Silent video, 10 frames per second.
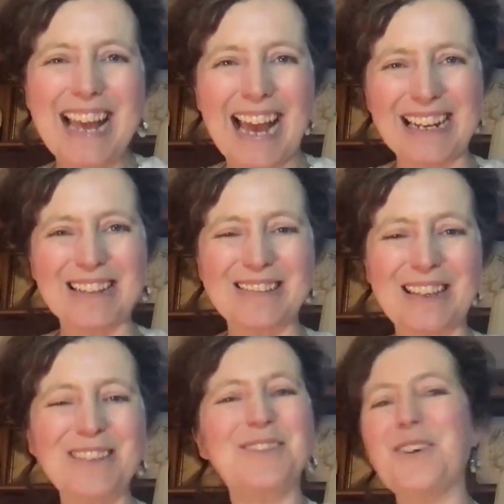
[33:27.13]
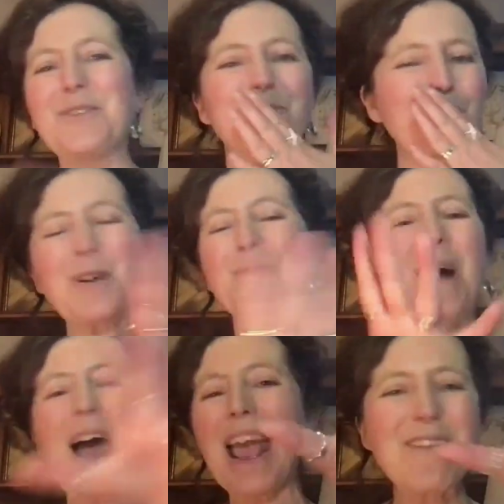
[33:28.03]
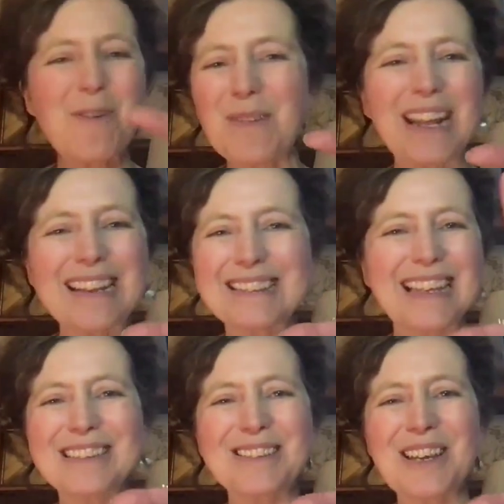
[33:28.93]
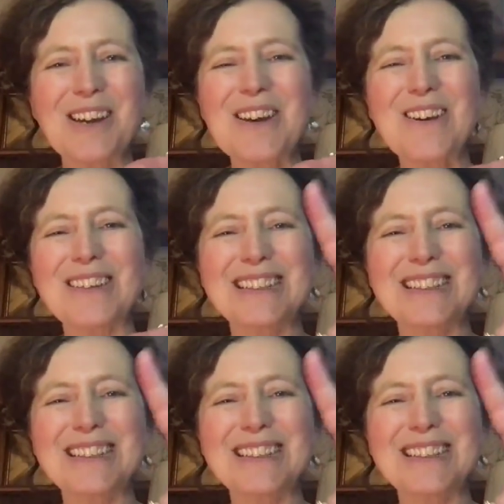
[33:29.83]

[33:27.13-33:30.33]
And I'll see you soon. Bye, everybody. See you soon.